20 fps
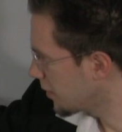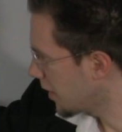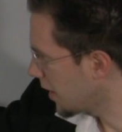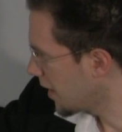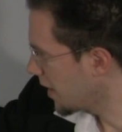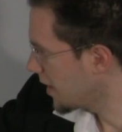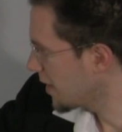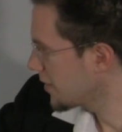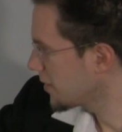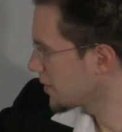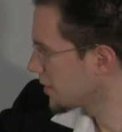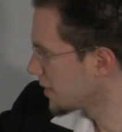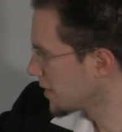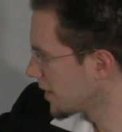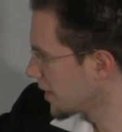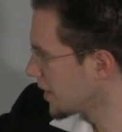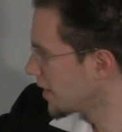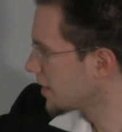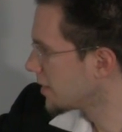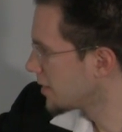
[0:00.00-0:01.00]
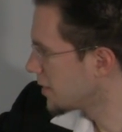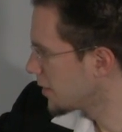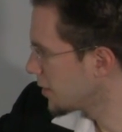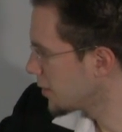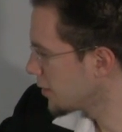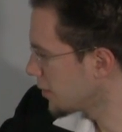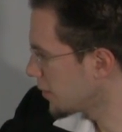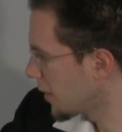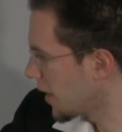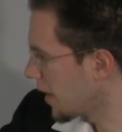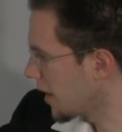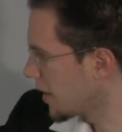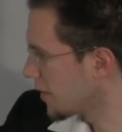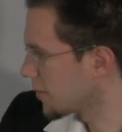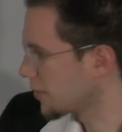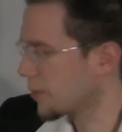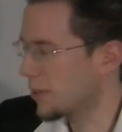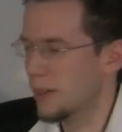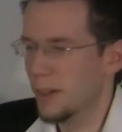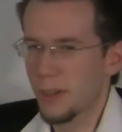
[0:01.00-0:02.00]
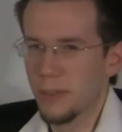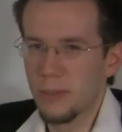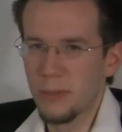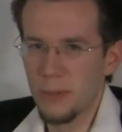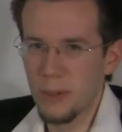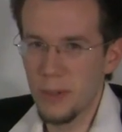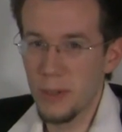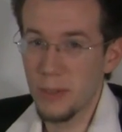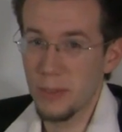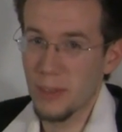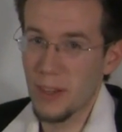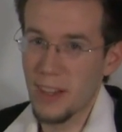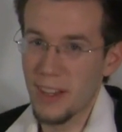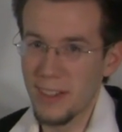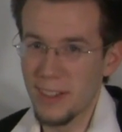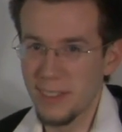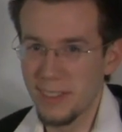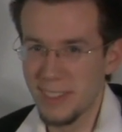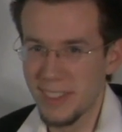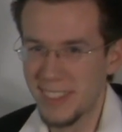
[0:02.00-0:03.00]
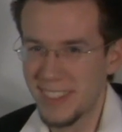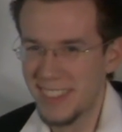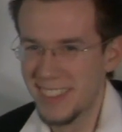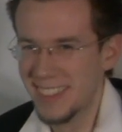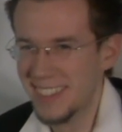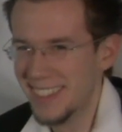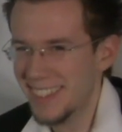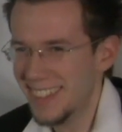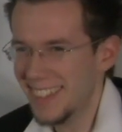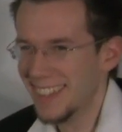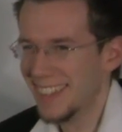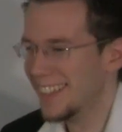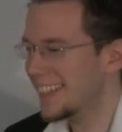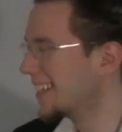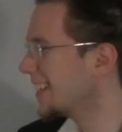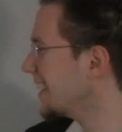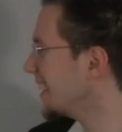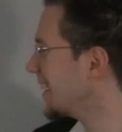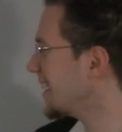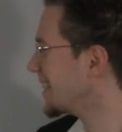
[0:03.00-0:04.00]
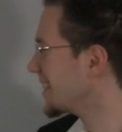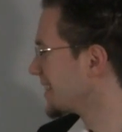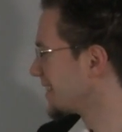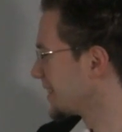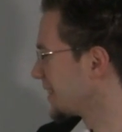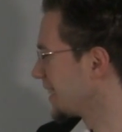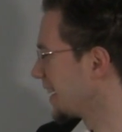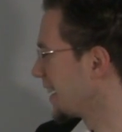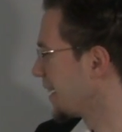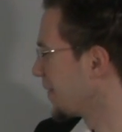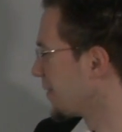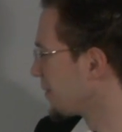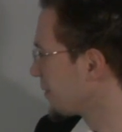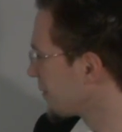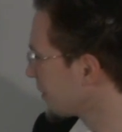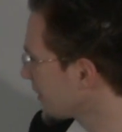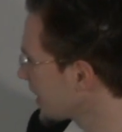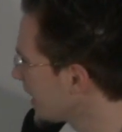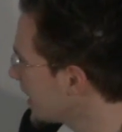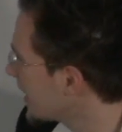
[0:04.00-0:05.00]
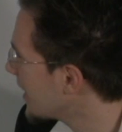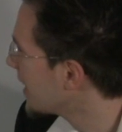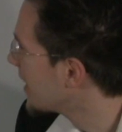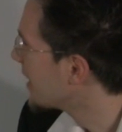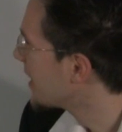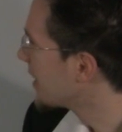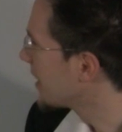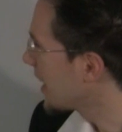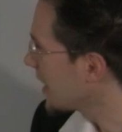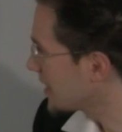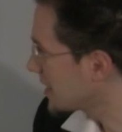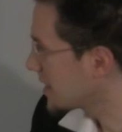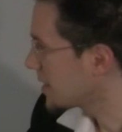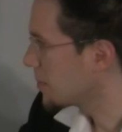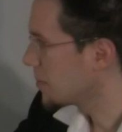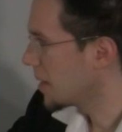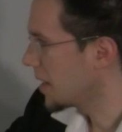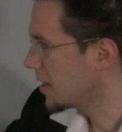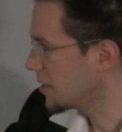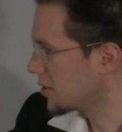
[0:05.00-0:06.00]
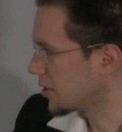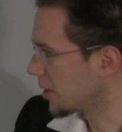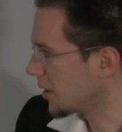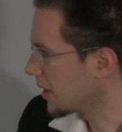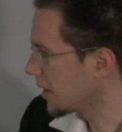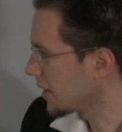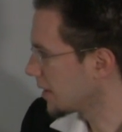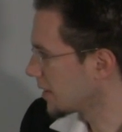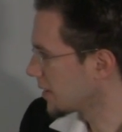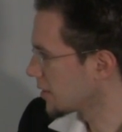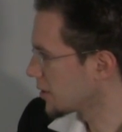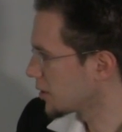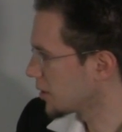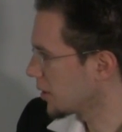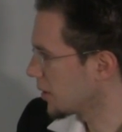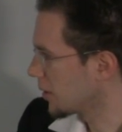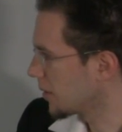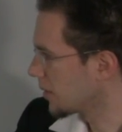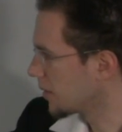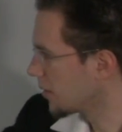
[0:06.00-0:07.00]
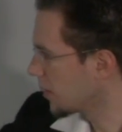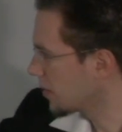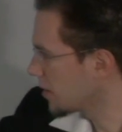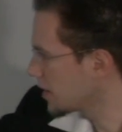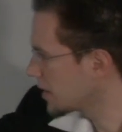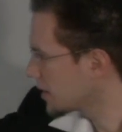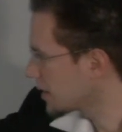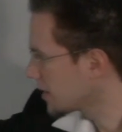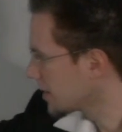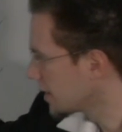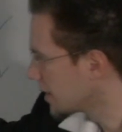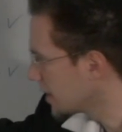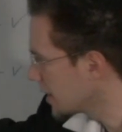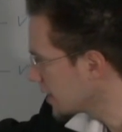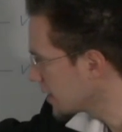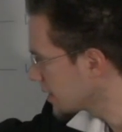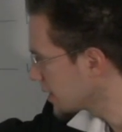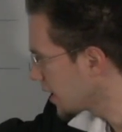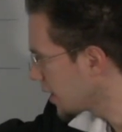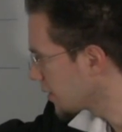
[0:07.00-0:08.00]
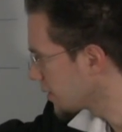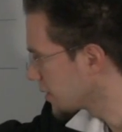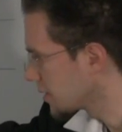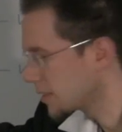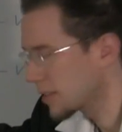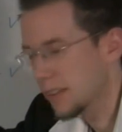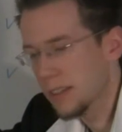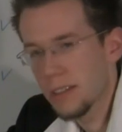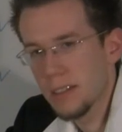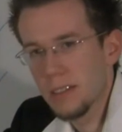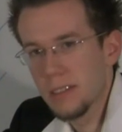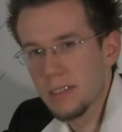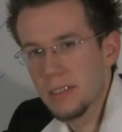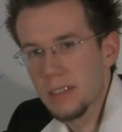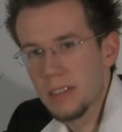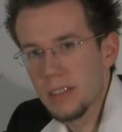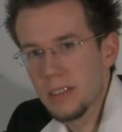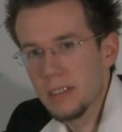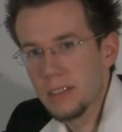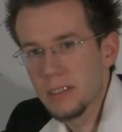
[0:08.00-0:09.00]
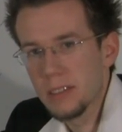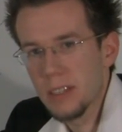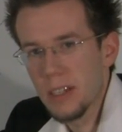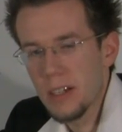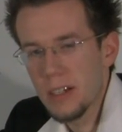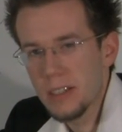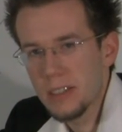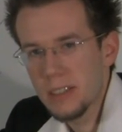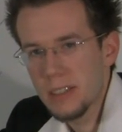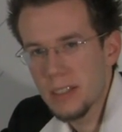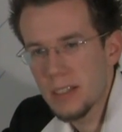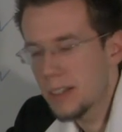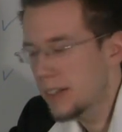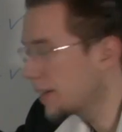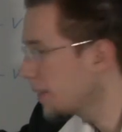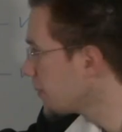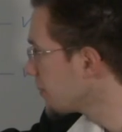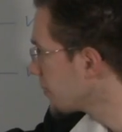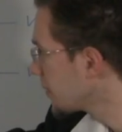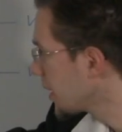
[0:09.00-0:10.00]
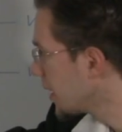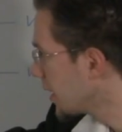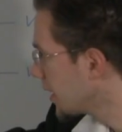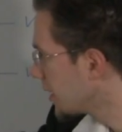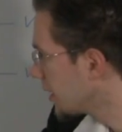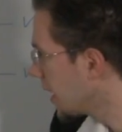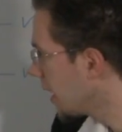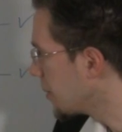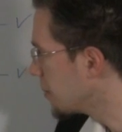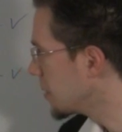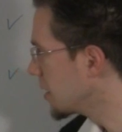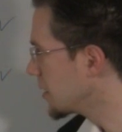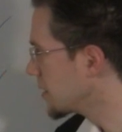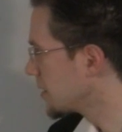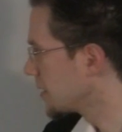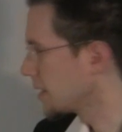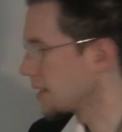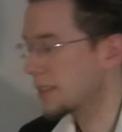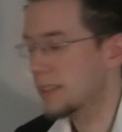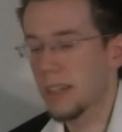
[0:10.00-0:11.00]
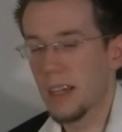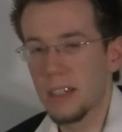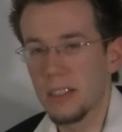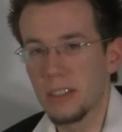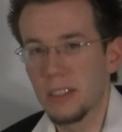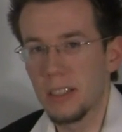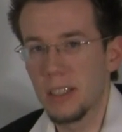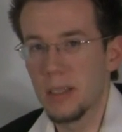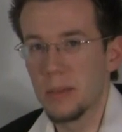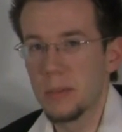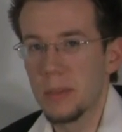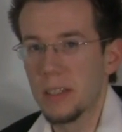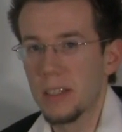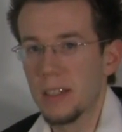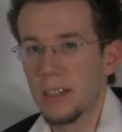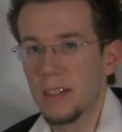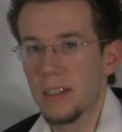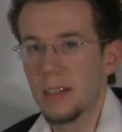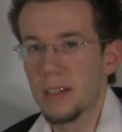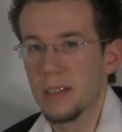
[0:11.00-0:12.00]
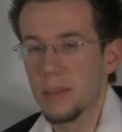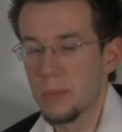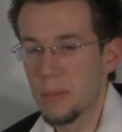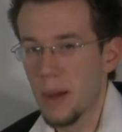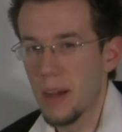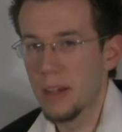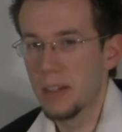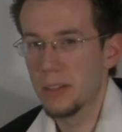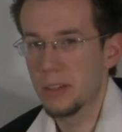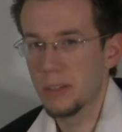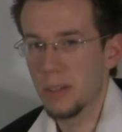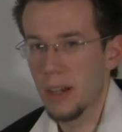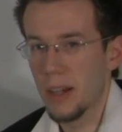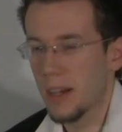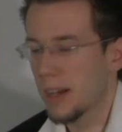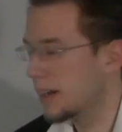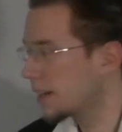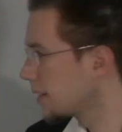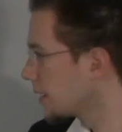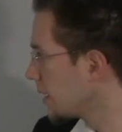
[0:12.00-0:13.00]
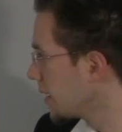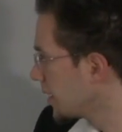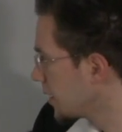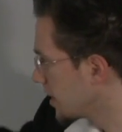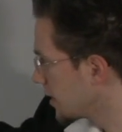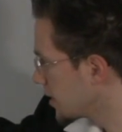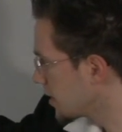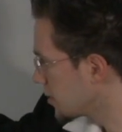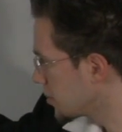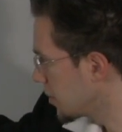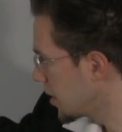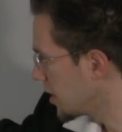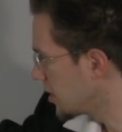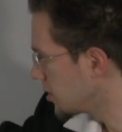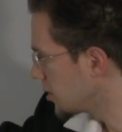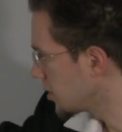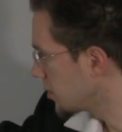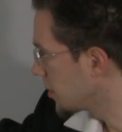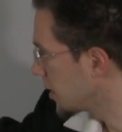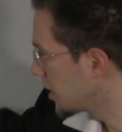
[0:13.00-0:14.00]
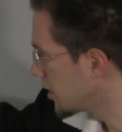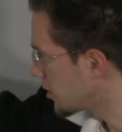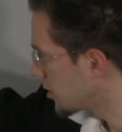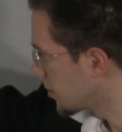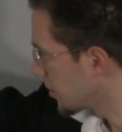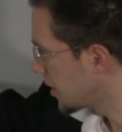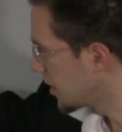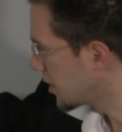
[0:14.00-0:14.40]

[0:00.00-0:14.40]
5, 2/5, or 4/5. So yeah, that's the major. So notice this, how there's little dots there? That means that it's actually going to be the minor triad. This is major, major,